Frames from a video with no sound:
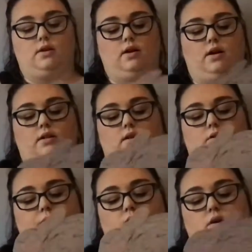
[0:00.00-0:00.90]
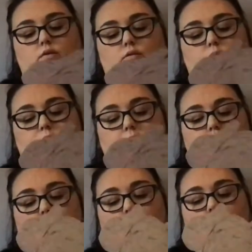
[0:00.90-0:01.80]
and then I'll poke it through a bit
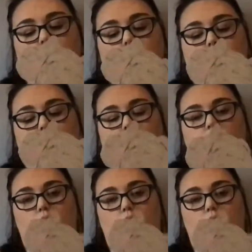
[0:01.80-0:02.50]
more to make that hole